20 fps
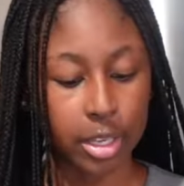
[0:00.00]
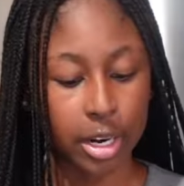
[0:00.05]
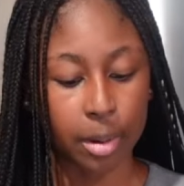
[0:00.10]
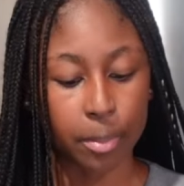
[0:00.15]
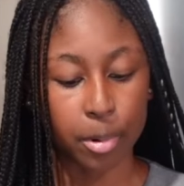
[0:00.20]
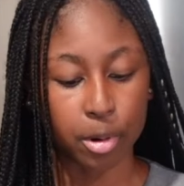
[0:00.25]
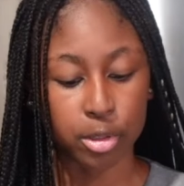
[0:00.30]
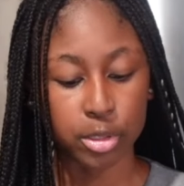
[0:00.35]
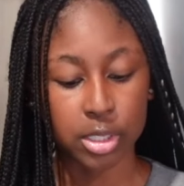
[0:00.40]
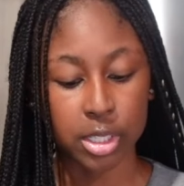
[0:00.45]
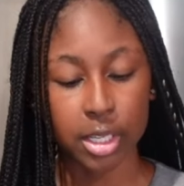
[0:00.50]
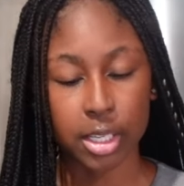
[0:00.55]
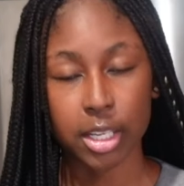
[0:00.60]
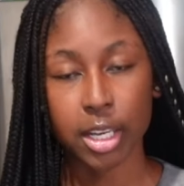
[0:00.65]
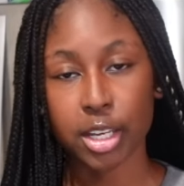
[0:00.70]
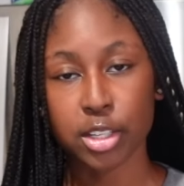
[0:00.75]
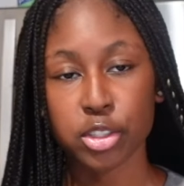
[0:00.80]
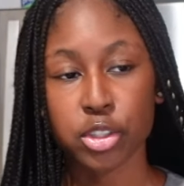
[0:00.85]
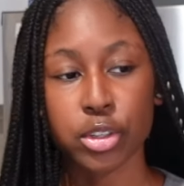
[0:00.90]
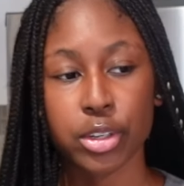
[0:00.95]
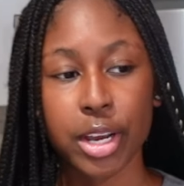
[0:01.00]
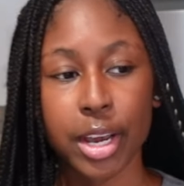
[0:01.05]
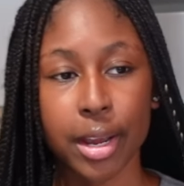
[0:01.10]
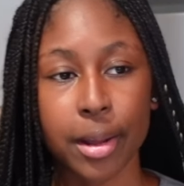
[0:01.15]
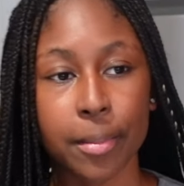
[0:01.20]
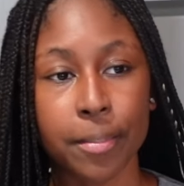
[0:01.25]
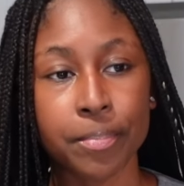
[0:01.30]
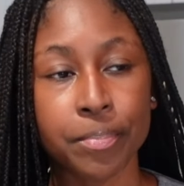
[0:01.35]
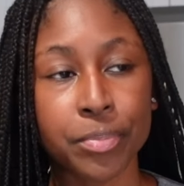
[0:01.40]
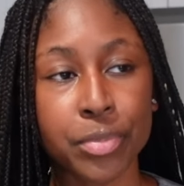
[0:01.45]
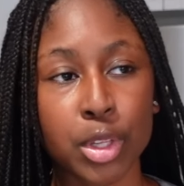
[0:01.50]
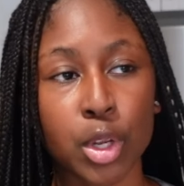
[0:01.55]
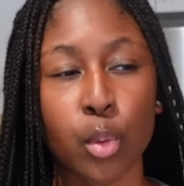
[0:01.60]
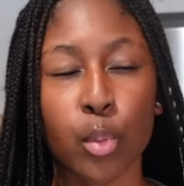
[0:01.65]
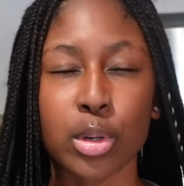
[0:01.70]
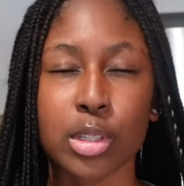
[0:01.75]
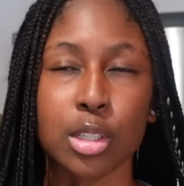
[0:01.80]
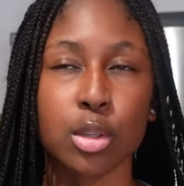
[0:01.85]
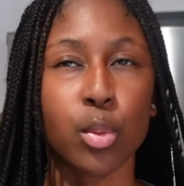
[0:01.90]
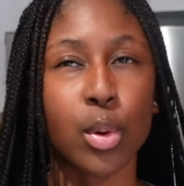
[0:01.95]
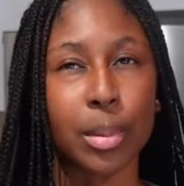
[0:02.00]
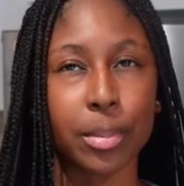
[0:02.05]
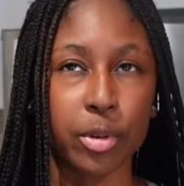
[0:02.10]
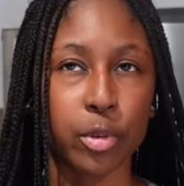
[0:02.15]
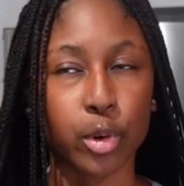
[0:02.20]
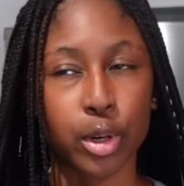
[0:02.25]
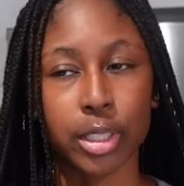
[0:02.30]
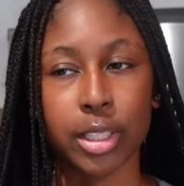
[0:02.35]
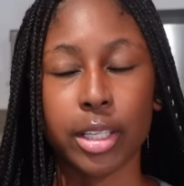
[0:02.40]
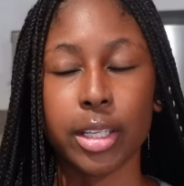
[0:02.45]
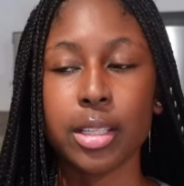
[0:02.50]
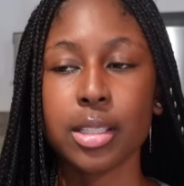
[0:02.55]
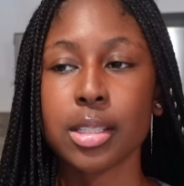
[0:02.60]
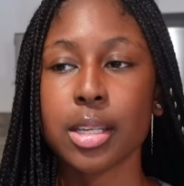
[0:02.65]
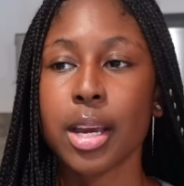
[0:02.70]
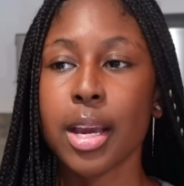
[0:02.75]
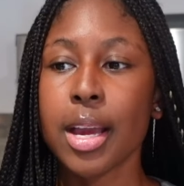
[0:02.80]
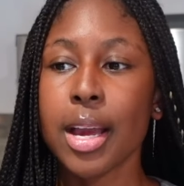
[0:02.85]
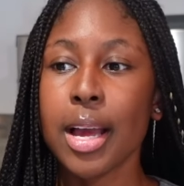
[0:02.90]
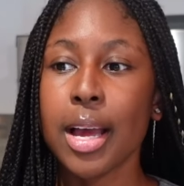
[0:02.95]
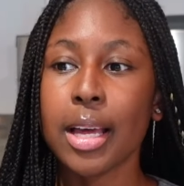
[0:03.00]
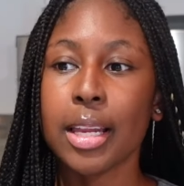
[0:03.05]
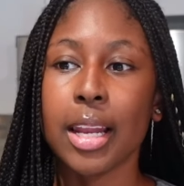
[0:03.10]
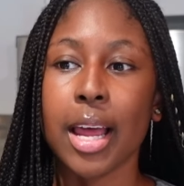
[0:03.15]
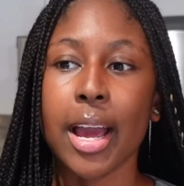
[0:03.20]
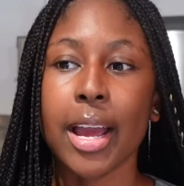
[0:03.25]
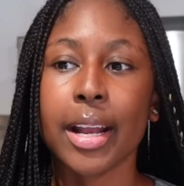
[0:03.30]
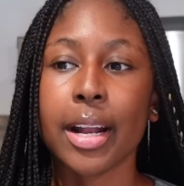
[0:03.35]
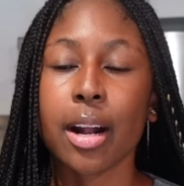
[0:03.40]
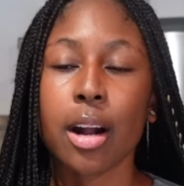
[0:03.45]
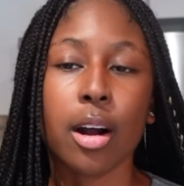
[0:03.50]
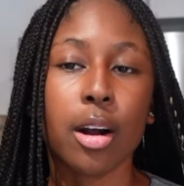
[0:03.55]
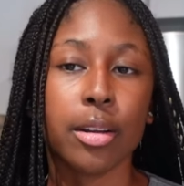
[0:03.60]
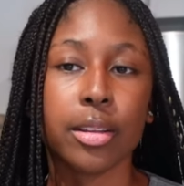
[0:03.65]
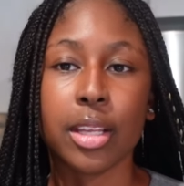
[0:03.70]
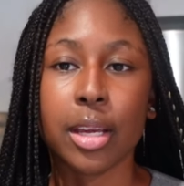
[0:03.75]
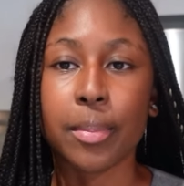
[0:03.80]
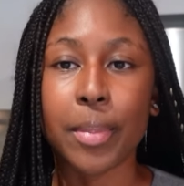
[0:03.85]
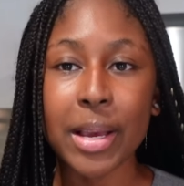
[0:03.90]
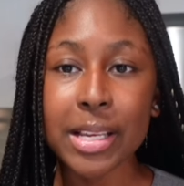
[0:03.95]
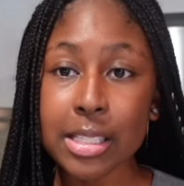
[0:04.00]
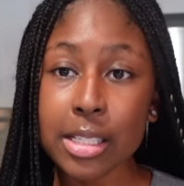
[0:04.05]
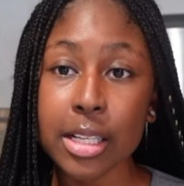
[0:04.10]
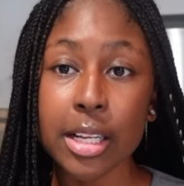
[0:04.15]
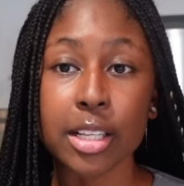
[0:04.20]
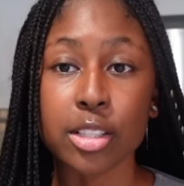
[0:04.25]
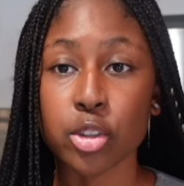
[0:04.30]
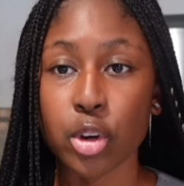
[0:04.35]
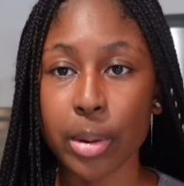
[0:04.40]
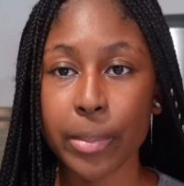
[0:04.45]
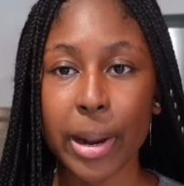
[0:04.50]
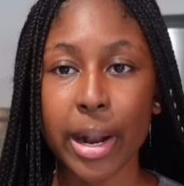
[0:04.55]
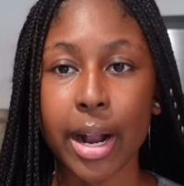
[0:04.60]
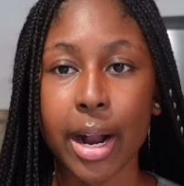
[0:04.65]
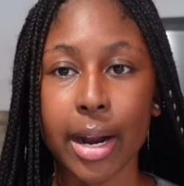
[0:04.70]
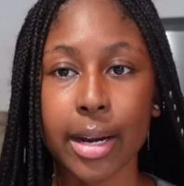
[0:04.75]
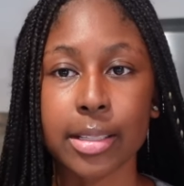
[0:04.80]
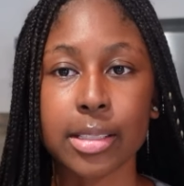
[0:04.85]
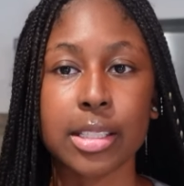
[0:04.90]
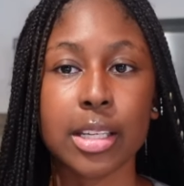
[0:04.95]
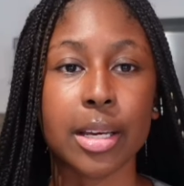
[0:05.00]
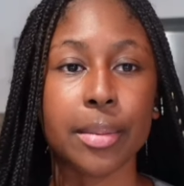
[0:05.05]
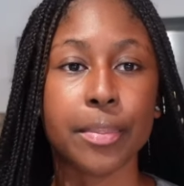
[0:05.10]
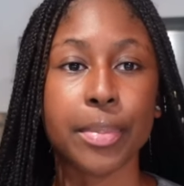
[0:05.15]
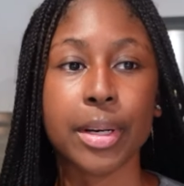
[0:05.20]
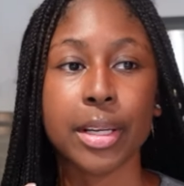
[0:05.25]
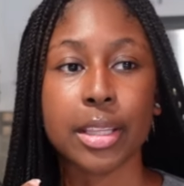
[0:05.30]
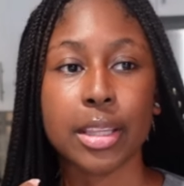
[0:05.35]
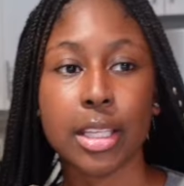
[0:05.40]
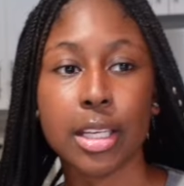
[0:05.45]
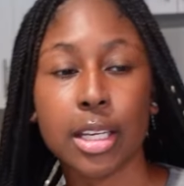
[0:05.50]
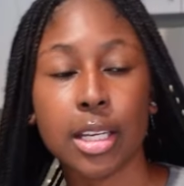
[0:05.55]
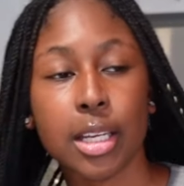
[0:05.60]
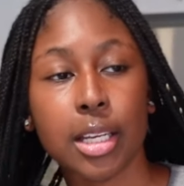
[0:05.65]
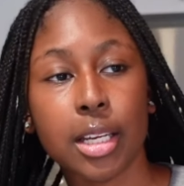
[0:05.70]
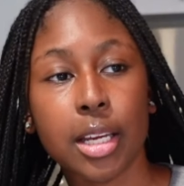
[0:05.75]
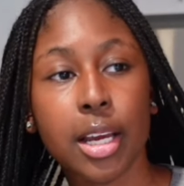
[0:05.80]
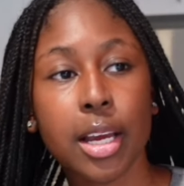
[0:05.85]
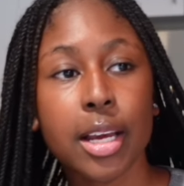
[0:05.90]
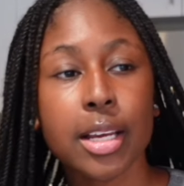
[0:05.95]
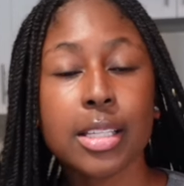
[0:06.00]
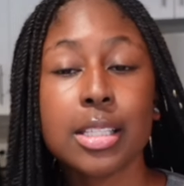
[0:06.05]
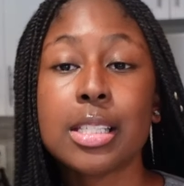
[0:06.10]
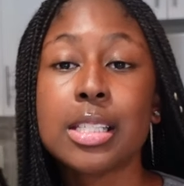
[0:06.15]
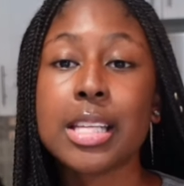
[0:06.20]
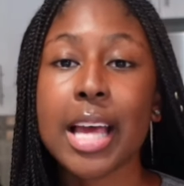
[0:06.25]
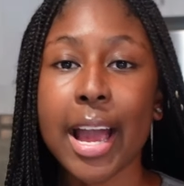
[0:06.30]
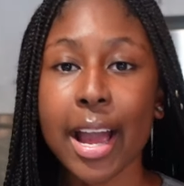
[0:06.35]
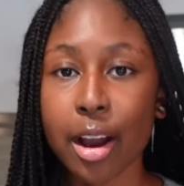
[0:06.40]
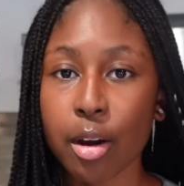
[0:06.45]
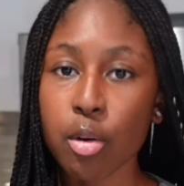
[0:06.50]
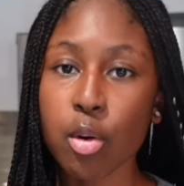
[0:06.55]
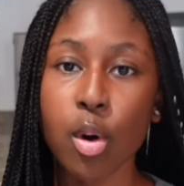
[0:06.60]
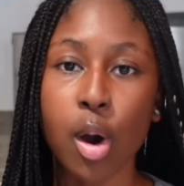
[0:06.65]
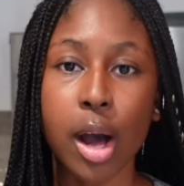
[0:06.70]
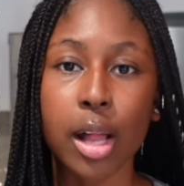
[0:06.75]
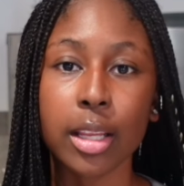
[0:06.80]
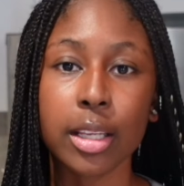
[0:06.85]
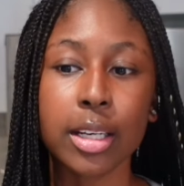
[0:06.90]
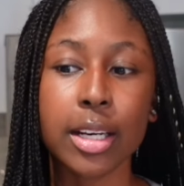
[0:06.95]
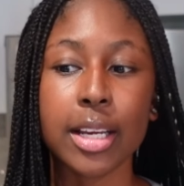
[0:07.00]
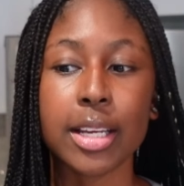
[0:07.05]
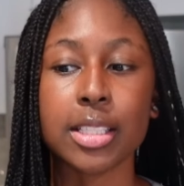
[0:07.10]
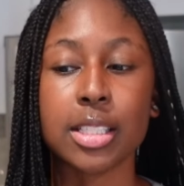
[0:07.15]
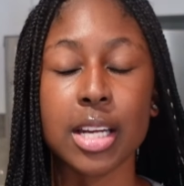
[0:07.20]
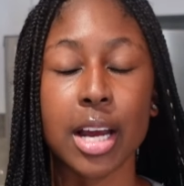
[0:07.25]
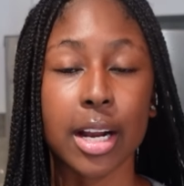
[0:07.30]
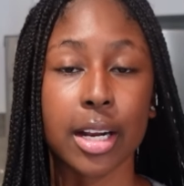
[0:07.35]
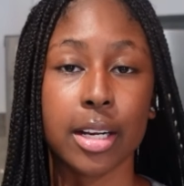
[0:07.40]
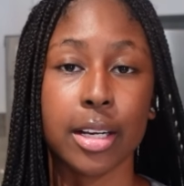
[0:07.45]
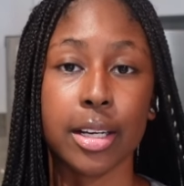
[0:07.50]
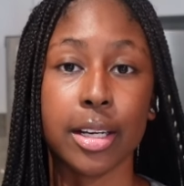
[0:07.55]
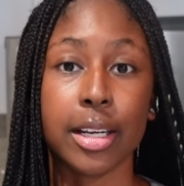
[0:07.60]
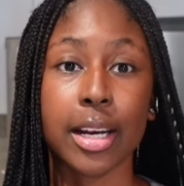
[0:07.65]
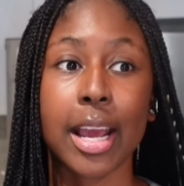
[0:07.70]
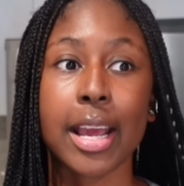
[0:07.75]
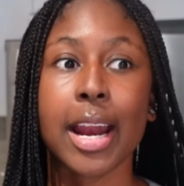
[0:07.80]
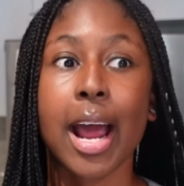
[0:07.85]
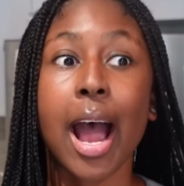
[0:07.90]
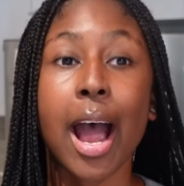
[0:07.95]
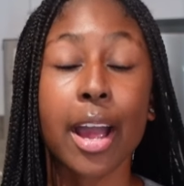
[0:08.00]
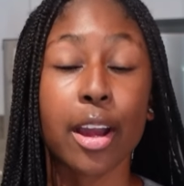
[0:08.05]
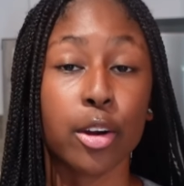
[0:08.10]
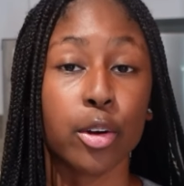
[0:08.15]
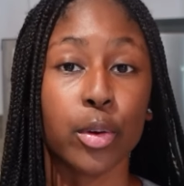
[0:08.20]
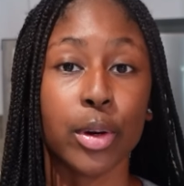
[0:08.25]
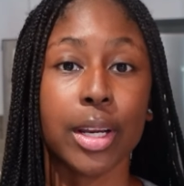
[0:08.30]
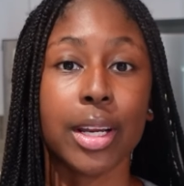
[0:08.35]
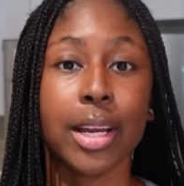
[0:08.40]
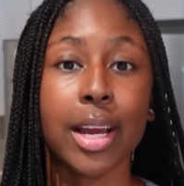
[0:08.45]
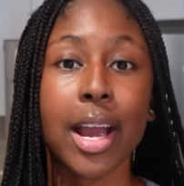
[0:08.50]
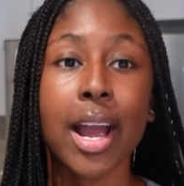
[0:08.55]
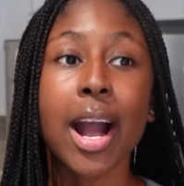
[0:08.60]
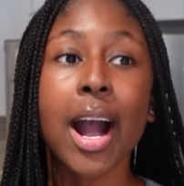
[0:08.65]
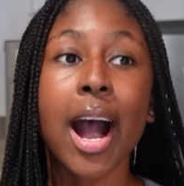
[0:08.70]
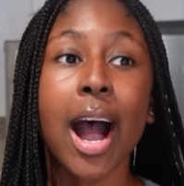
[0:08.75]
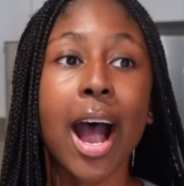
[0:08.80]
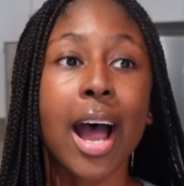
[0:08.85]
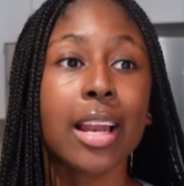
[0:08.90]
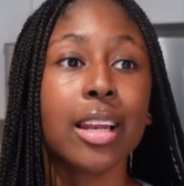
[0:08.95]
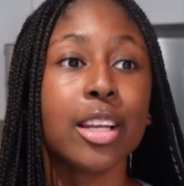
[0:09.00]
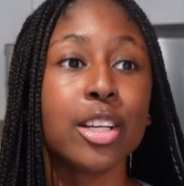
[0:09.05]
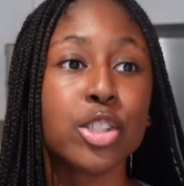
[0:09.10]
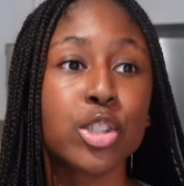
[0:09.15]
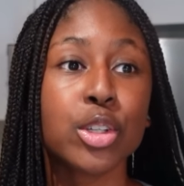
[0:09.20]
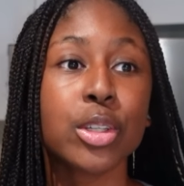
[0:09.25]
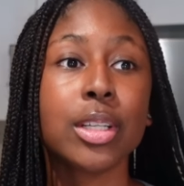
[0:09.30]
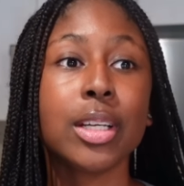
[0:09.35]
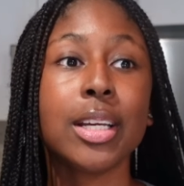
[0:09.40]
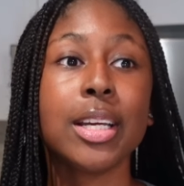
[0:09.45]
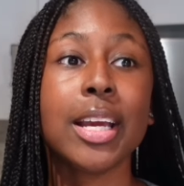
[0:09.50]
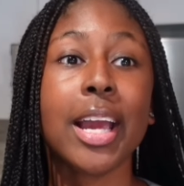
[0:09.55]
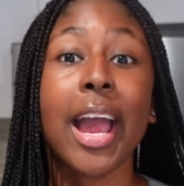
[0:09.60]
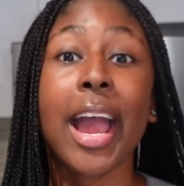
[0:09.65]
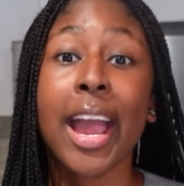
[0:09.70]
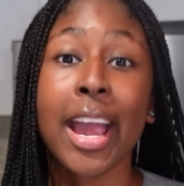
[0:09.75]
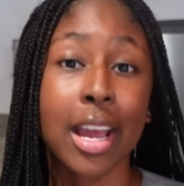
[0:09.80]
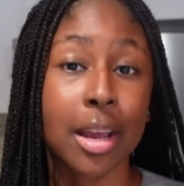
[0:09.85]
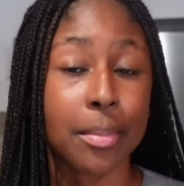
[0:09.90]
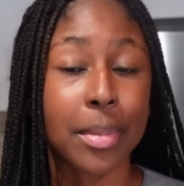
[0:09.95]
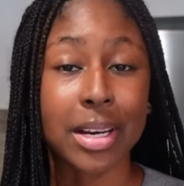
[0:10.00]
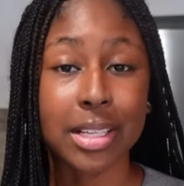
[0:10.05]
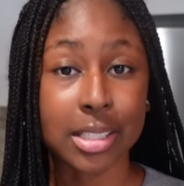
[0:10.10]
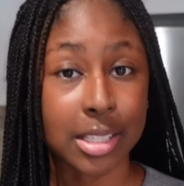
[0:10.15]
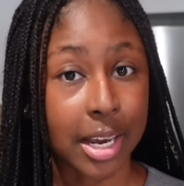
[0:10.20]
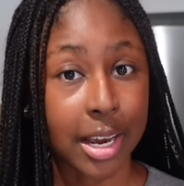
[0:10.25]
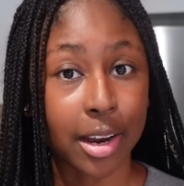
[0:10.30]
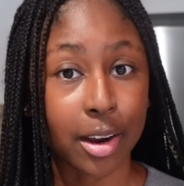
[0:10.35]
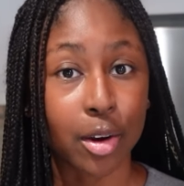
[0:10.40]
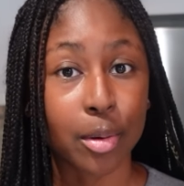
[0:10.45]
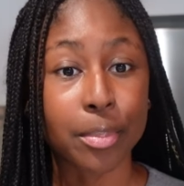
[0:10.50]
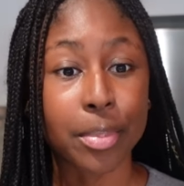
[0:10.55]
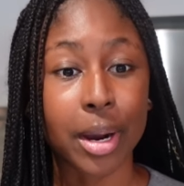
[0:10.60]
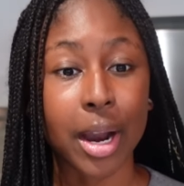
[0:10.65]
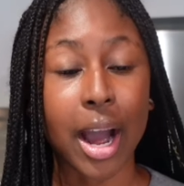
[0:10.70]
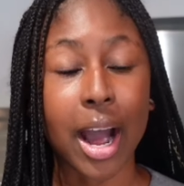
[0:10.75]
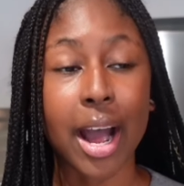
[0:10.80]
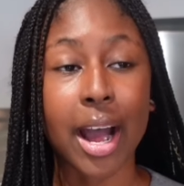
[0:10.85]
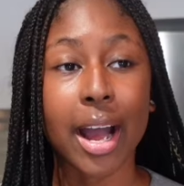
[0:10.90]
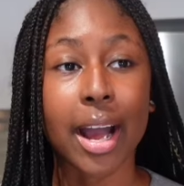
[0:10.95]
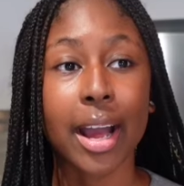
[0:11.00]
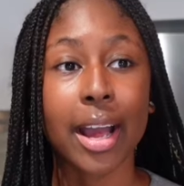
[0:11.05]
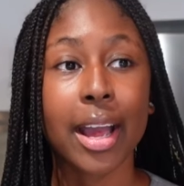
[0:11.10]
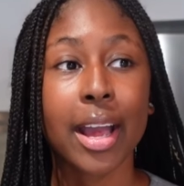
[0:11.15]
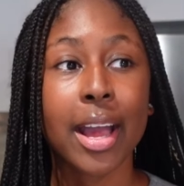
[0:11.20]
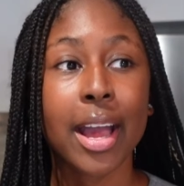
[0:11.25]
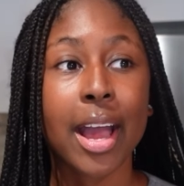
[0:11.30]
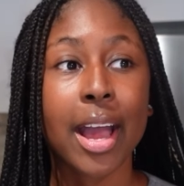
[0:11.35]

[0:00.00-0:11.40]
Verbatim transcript: that I posted yesterday, which is the one before this. Like, they basically enjoy my content, but the sound quality is not good. And I agree. I literally hate my sound, but I